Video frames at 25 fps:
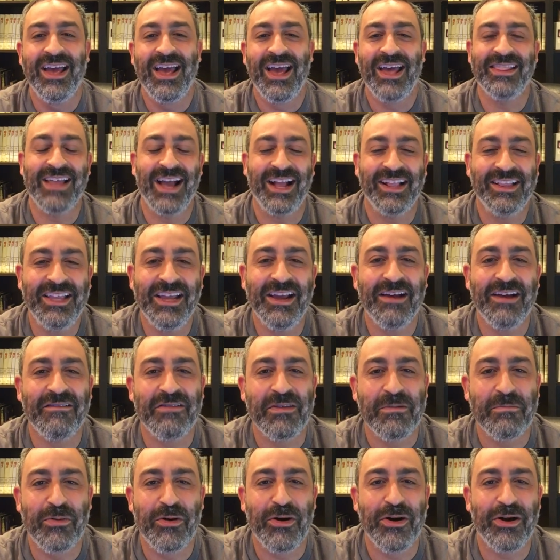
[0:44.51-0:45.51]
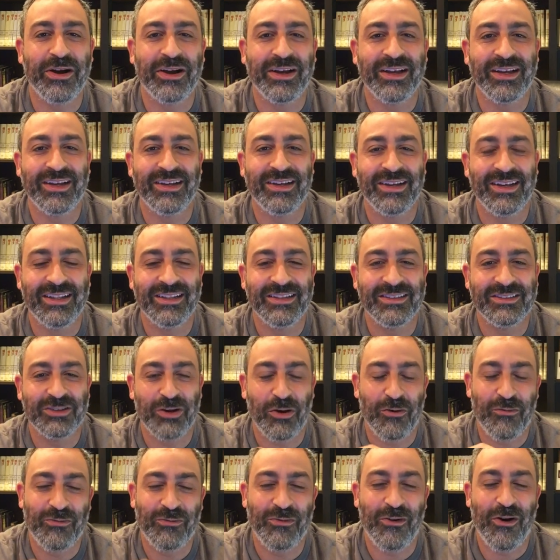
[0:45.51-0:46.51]
And the idea of the book
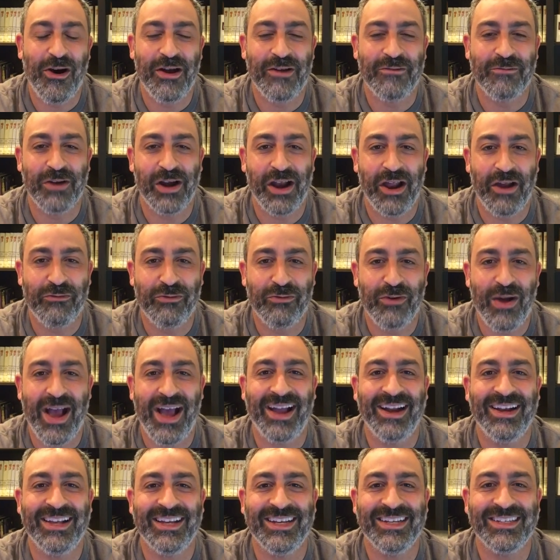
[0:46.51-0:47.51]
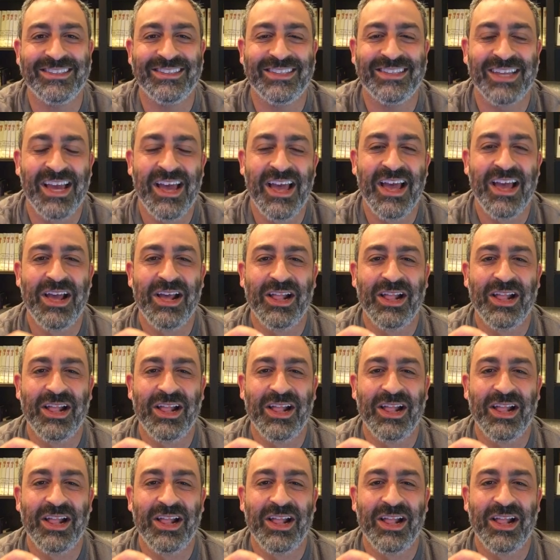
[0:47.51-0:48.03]
so far, what I've read, is